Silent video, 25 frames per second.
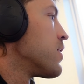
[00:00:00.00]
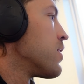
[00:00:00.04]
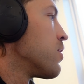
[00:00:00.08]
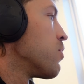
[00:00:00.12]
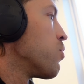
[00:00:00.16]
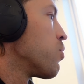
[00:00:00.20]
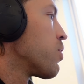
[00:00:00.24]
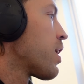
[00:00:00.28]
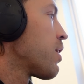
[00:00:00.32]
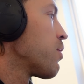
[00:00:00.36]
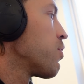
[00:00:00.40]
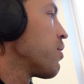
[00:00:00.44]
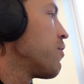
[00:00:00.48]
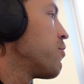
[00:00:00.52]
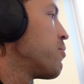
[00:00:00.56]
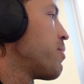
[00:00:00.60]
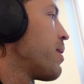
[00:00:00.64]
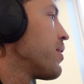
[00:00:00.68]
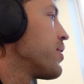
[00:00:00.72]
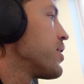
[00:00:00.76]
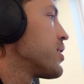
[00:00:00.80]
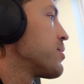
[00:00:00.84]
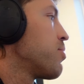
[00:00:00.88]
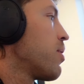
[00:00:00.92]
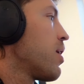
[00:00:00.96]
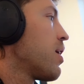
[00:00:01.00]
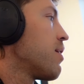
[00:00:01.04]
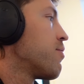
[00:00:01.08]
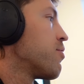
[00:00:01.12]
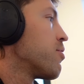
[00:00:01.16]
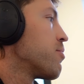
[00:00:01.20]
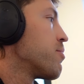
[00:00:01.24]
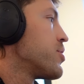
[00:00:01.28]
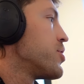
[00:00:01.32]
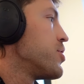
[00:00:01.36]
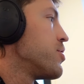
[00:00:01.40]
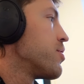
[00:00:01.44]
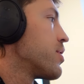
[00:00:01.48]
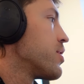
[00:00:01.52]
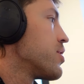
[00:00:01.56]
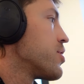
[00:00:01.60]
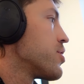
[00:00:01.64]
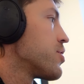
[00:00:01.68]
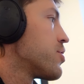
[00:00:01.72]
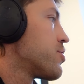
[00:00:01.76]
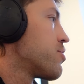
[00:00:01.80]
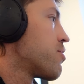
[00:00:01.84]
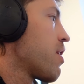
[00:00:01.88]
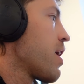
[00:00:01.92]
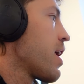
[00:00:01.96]
What I love about this platform is you can
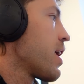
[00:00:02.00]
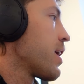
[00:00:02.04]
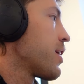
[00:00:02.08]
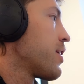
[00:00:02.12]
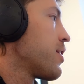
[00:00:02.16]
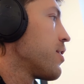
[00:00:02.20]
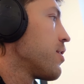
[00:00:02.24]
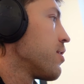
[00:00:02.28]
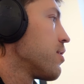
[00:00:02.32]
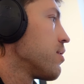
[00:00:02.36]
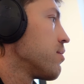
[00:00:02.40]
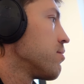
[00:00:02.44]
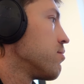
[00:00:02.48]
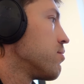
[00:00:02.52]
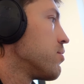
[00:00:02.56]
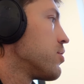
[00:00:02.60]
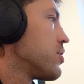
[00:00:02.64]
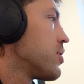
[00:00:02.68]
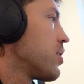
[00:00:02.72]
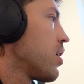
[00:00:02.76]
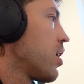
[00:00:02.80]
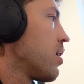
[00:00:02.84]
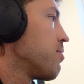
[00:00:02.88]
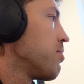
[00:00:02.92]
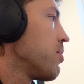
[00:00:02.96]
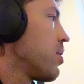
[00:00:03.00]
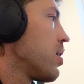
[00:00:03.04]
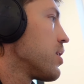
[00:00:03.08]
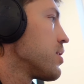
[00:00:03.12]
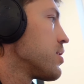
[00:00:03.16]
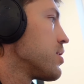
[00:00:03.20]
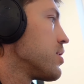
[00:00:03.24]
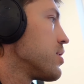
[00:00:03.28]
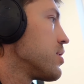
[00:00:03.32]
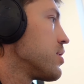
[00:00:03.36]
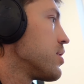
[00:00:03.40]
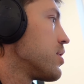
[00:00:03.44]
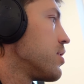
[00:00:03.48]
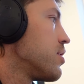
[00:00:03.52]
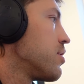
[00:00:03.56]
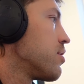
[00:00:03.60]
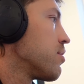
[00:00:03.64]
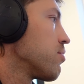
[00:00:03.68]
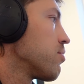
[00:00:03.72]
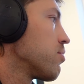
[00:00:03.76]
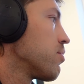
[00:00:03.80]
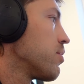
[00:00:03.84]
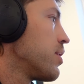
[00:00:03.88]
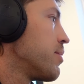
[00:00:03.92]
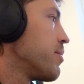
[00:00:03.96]
just drag your stop losses and
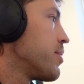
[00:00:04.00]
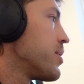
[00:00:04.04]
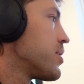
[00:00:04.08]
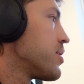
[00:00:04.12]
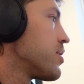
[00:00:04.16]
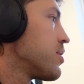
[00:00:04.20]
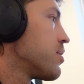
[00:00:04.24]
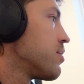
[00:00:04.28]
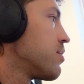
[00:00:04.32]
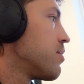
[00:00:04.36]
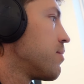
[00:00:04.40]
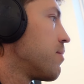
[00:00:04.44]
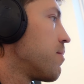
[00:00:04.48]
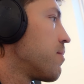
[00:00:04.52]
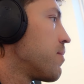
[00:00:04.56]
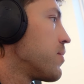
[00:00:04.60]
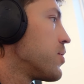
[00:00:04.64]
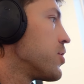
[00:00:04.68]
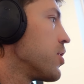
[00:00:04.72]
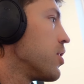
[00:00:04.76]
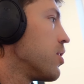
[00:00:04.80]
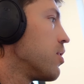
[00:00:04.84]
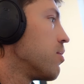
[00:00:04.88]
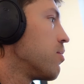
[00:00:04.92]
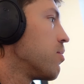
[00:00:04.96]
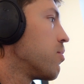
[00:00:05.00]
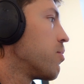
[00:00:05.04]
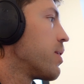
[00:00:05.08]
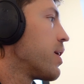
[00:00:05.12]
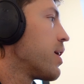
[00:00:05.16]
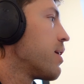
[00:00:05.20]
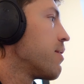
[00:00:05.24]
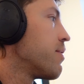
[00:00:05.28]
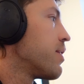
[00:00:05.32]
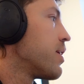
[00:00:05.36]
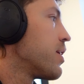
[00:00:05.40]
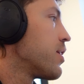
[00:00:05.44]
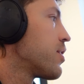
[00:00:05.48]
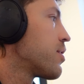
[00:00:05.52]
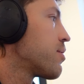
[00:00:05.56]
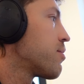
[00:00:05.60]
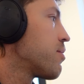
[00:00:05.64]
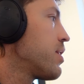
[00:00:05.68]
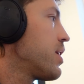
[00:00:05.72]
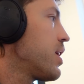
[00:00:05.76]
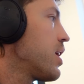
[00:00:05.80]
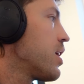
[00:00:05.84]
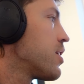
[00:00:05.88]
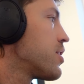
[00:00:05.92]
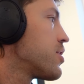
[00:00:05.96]
your limits. So we have it at
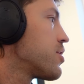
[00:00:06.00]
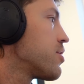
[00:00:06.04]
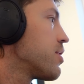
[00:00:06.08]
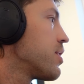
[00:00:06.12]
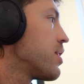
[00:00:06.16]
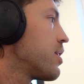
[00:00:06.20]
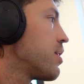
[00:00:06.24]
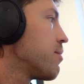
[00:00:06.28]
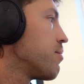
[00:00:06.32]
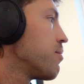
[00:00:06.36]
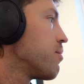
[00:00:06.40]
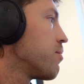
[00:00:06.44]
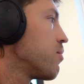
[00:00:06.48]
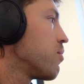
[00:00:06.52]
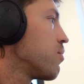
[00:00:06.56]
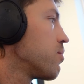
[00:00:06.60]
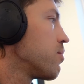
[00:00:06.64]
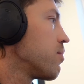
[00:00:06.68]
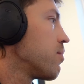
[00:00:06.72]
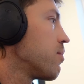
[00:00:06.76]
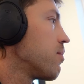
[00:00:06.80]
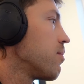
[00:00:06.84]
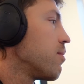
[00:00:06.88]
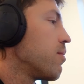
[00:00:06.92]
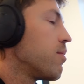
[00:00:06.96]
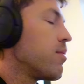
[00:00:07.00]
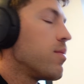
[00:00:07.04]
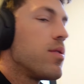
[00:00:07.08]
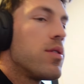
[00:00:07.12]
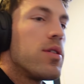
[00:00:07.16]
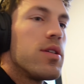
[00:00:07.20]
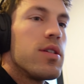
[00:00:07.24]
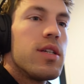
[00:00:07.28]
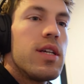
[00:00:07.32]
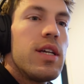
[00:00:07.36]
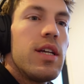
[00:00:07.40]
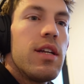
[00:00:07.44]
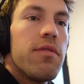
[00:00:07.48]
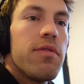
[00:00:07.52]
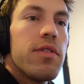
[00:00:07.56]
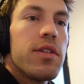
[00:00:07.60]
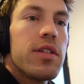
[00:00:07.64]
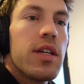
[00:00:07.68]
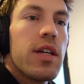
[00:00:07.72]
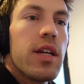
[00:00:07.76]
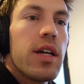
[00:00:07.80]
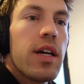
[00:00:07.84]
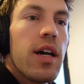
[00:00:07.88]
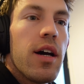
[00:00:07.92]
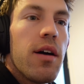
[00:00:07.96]
300. I'm seeing if it's
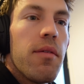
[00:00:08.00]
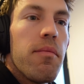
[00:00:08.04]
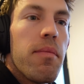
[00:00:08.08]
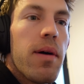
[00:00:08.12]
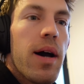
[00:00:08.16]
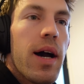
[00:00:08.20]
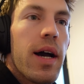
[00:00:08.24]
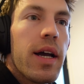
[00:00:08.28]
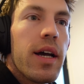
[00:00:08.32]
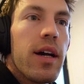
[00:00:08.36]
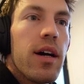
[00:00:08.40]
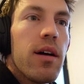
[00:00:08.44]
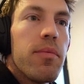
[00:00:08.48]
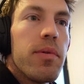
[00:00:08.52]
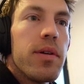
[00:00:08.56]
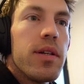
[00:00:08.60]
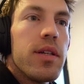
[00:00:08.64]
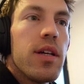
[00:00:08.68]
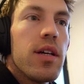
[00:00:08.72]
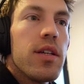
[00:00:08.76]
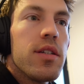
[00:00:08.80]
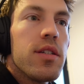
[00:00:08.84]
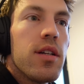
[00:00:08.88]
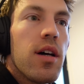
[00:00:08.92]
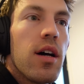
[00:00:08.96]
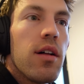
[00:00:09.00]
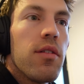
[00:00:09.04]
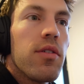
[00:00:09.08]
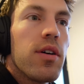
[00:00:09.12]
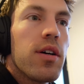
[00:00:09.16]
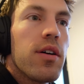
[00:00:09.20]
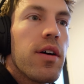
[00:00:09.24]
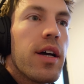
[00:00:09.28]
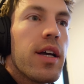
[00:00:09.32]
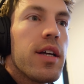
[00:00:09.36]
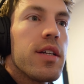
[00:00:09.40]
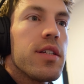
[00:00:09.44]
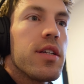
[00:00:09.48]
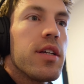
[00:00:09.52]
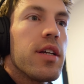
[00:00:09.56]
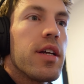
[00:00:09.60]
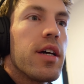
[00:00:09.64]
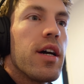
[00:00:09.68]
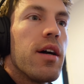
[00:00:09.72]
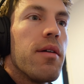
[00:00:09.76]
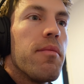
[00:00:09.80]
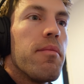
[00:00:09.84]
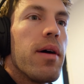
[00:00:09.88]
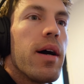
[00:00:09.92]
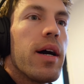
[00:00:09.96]
going to come back up. It does not look like it's going to
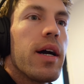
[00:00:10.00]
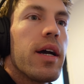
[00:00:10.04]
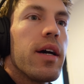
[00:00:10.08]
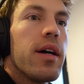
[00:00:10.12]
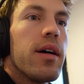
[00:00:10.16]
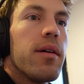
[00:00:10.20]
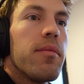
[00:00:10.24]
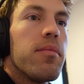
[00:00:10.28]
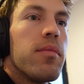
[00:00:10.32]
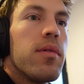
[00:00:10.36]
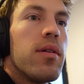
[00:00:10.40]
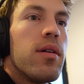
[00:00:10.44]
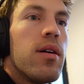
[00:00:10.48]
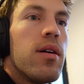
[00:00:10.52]
come back up.